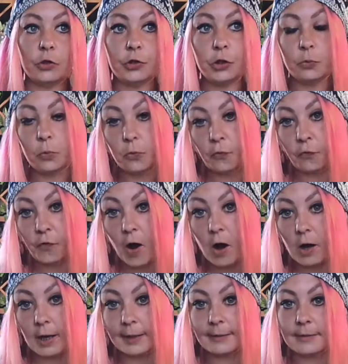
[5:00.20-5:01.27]
you will
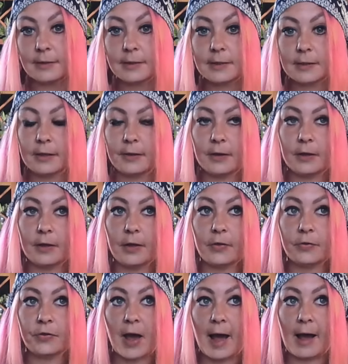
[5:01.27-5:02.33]
find
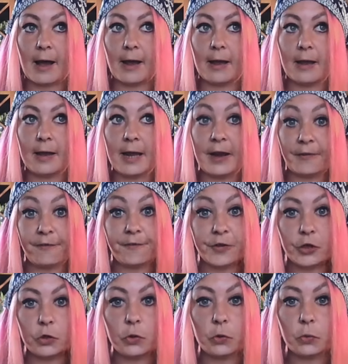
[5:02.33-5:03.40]
that if
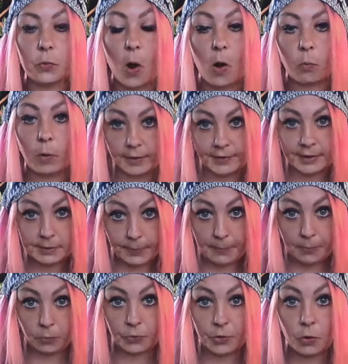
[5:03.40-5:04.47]
you are one of these
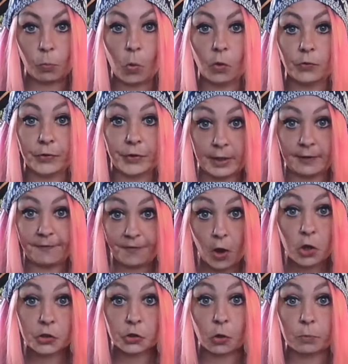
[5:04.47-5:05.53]
people that want the
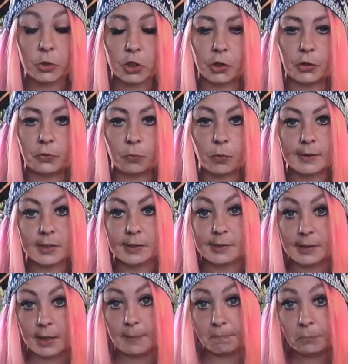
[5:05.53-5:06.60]
first option, which is
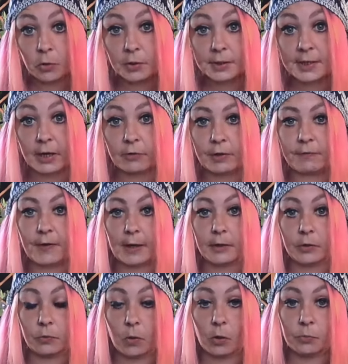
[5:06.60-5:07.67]
the monetary
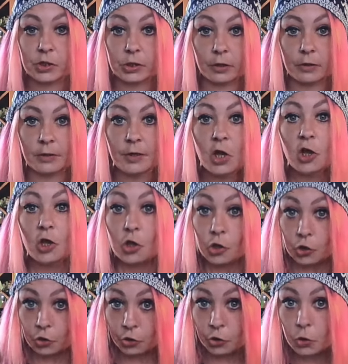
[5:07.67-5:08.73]
value option,
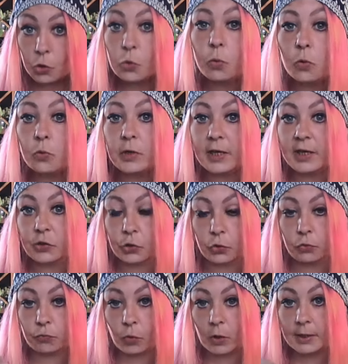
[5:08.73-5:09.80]
you will need
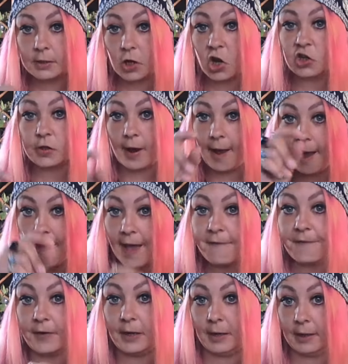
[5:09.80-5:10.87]
to research
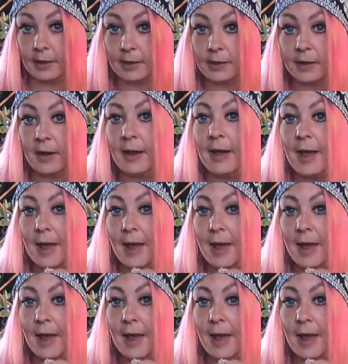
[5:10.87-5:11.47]
heavily